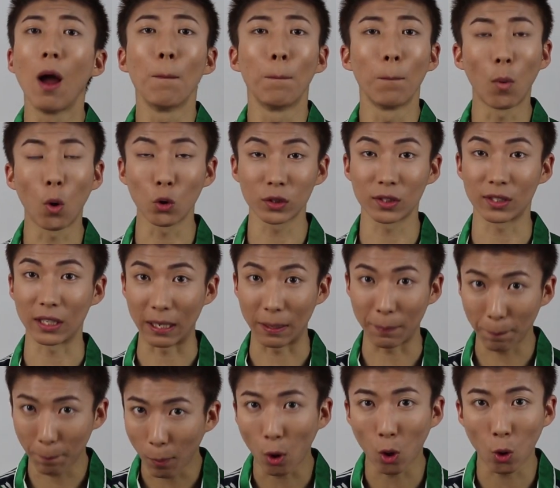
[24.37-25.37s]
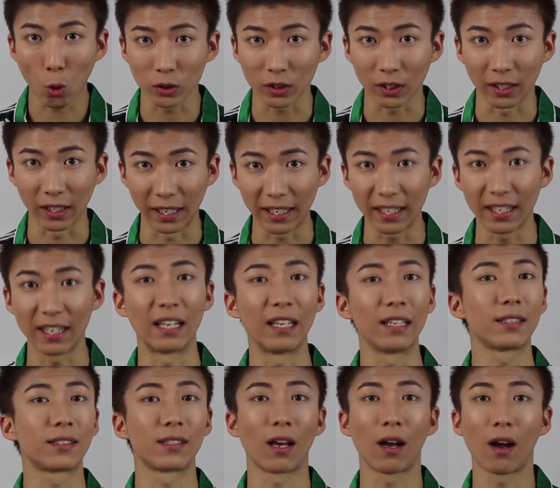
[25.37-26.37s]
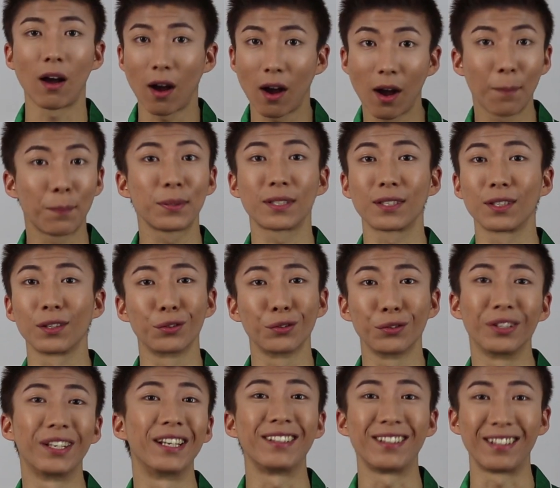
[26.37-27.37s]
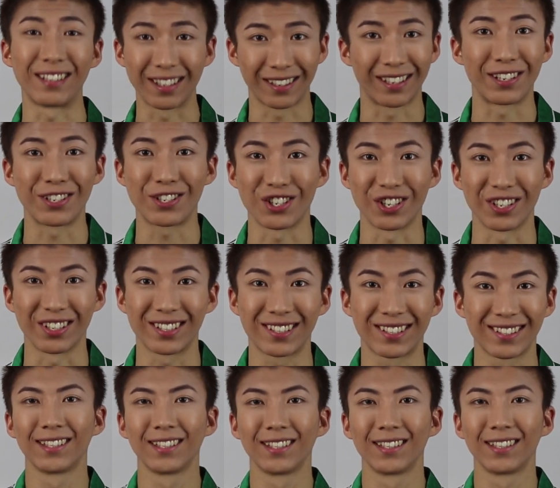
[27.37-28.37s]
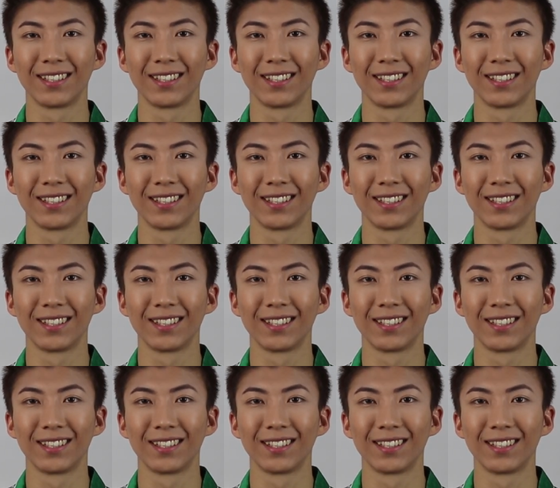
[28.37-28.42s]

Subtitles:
Most importantly, it's absolutely delicious.